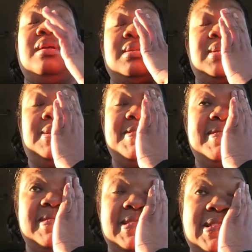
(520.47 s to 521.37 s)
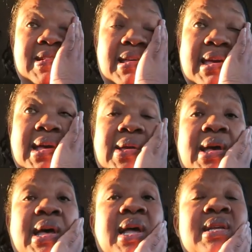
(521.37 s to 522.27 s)
So yeah, you
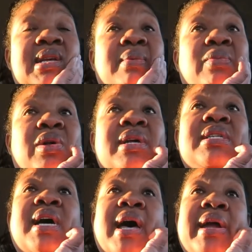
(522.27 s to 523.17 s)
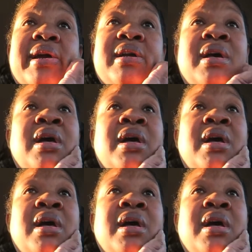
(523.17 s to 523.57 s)
guys, I'm really tired.